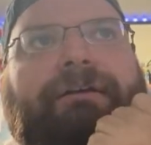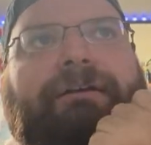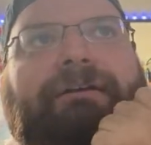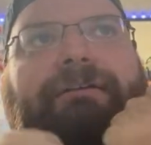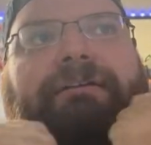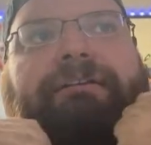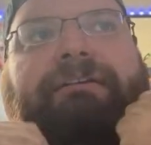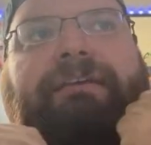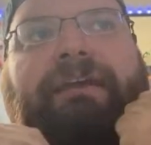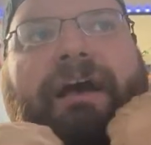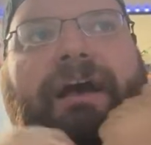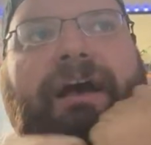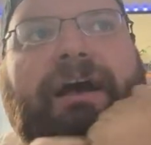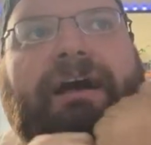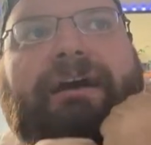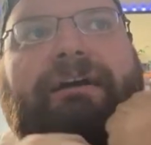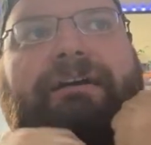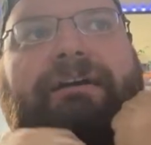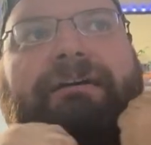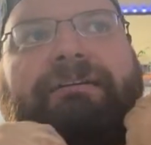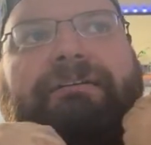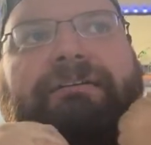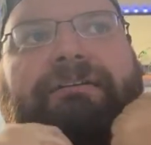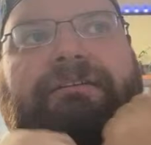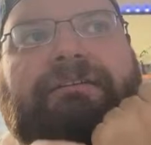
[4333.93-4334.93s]

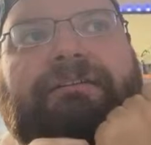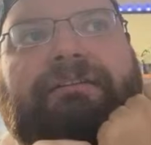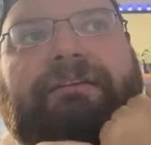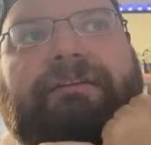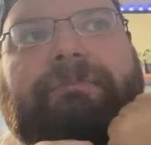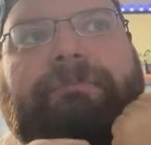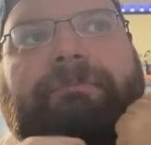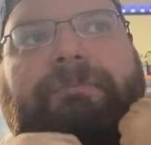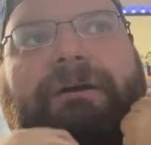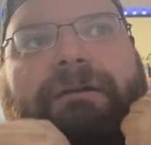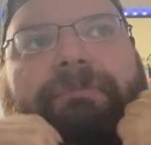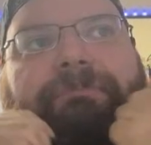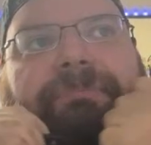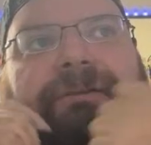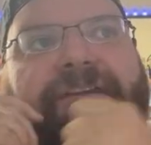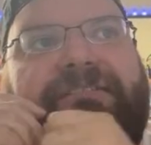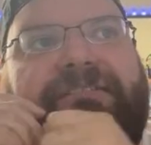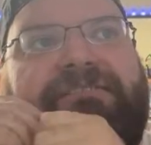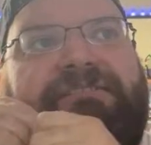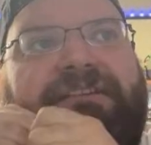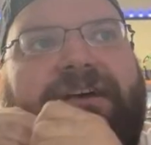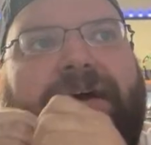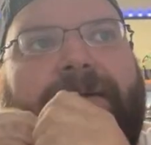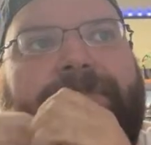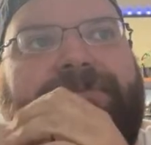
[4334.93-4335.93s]
Yeah, it might be to
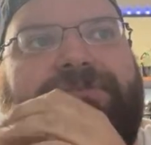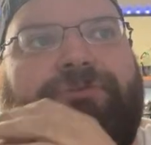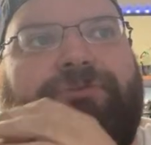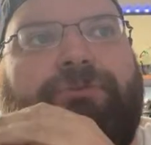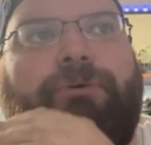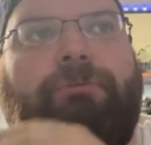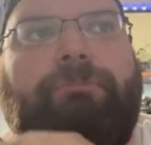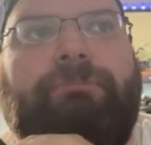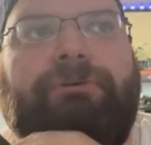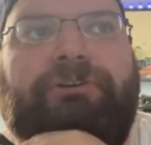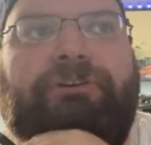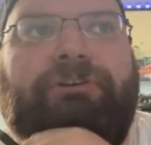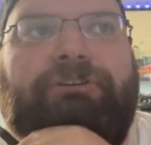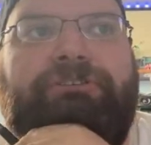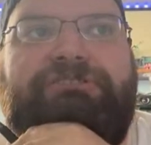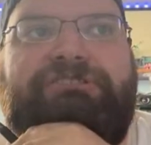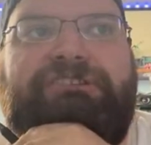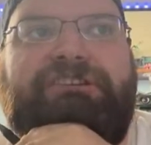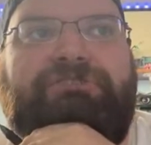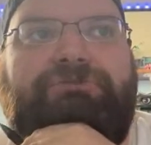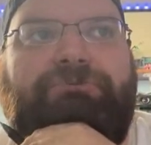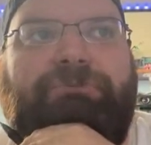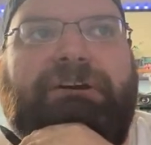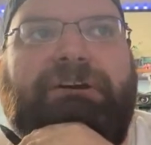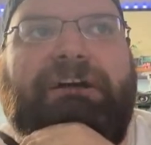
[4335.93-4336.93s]
stop dual booters
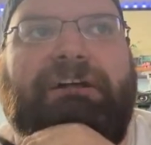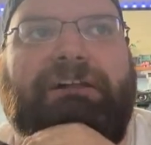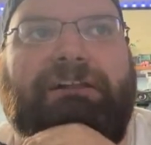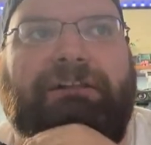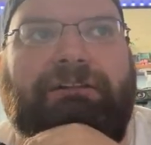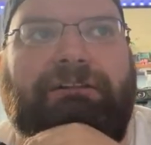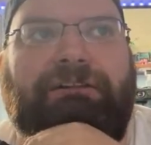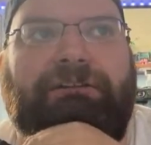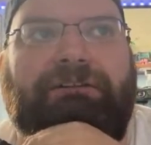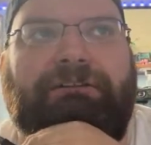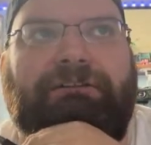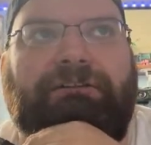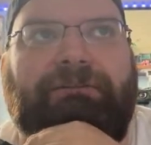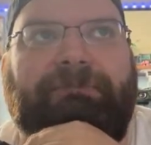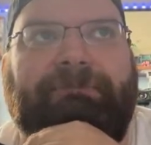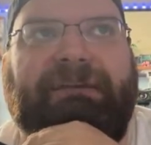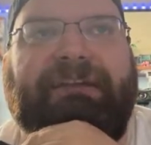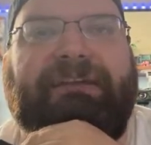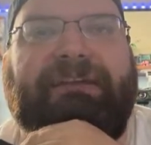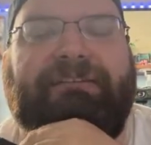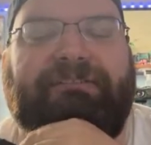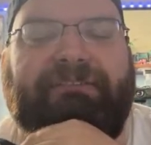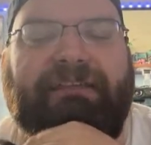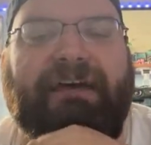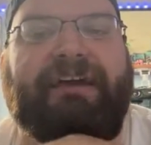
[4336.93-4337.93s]
as well,
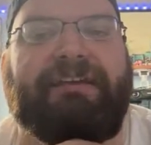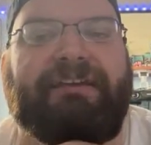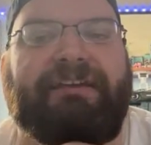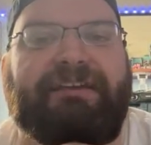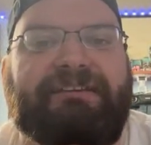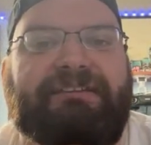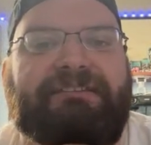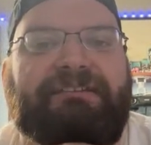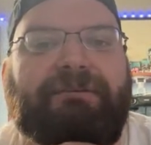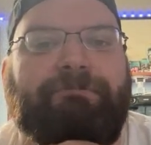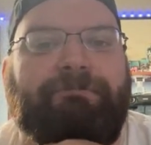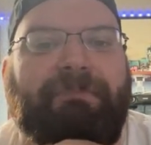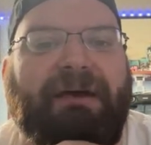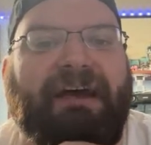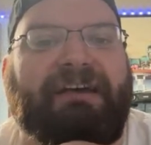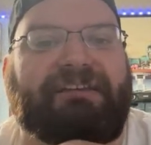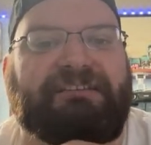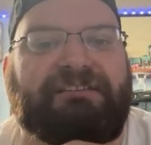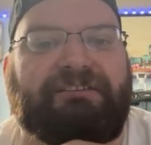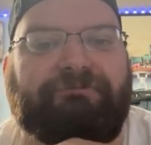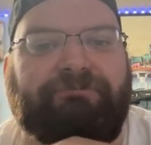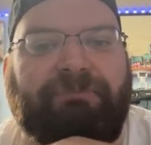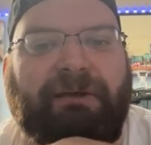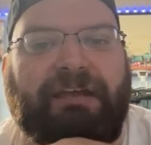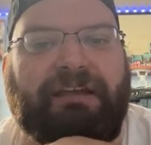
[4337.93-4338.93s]
because that is a
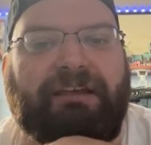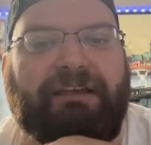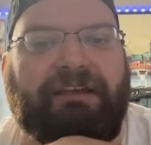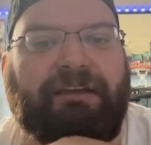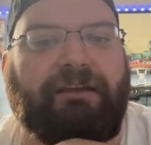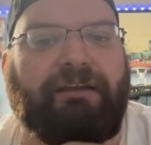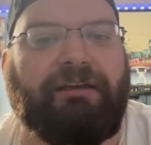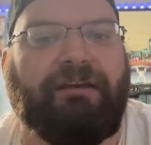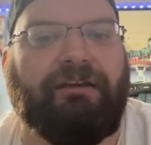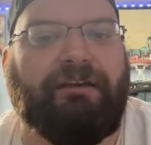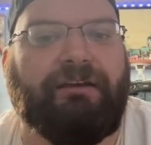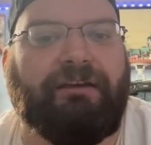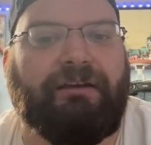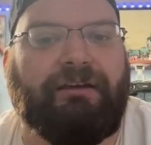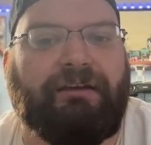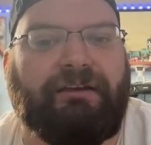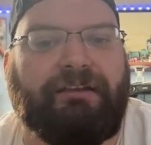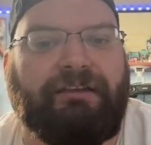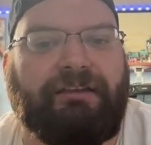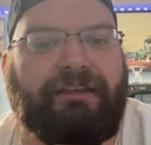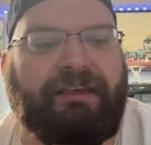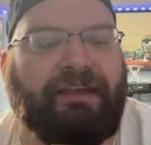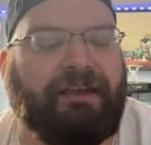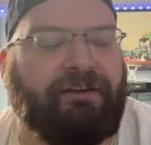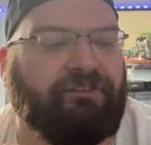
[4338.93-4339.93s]
massive pain.
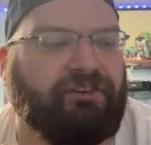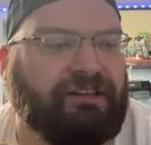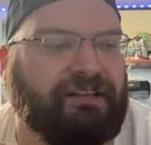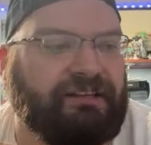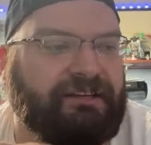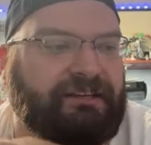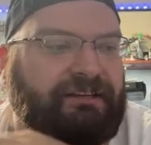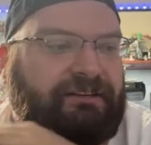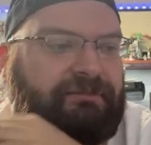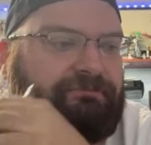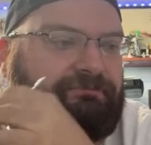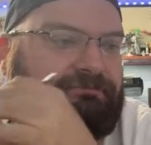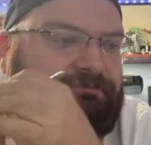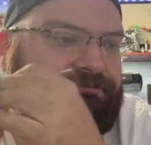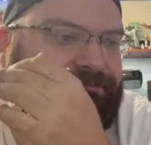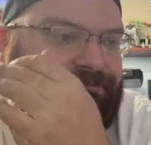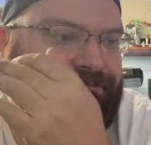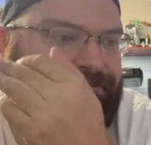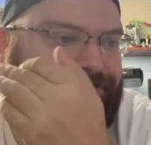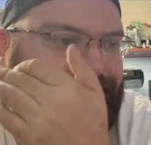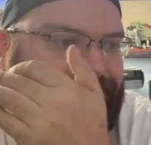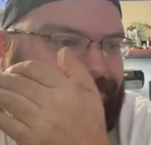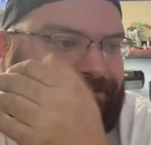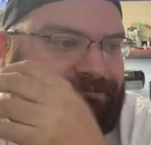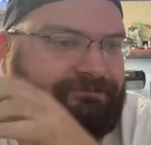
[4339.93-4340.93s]
You can't really
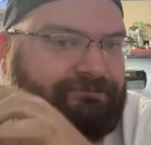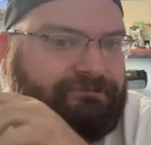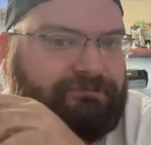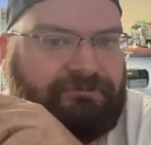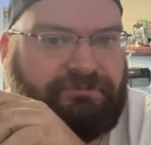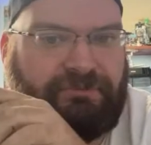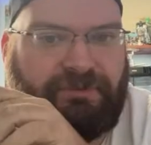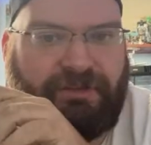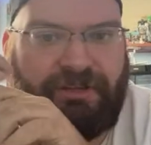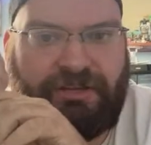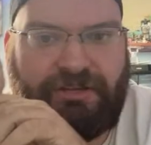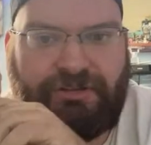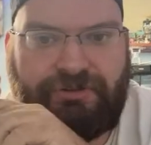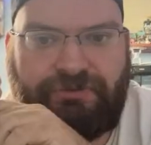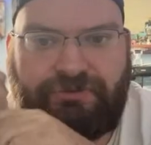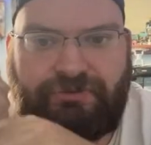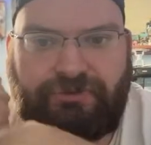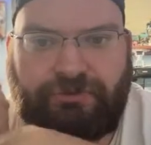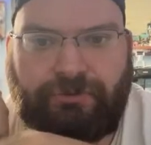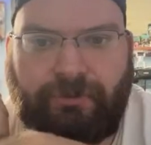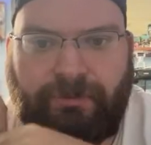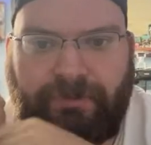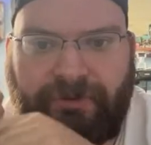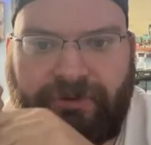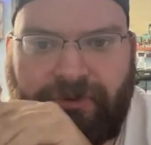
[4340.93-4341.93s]
do
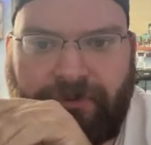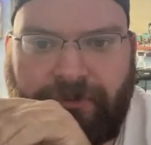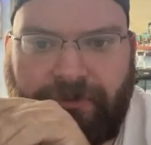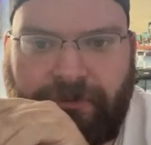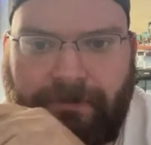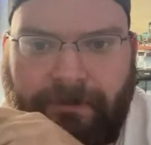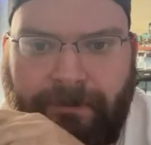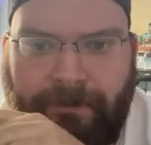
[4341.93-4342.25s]
dual boot.